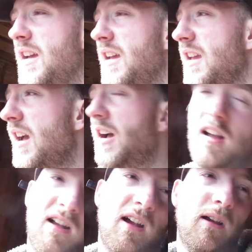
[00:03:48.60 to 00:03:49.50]
yeah,
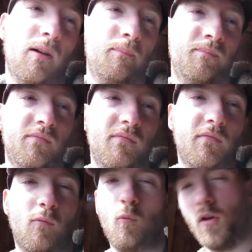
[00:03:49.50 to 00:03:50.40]

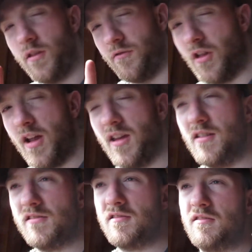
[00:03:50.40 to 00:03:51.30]
one of the
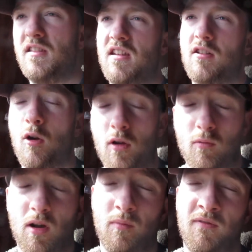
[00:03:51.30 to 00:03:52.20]
fly-ins, the Cody
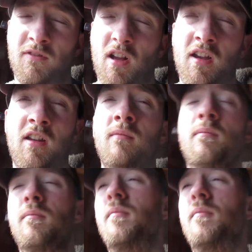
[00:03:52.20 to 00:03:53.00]
Wyoming fly-in,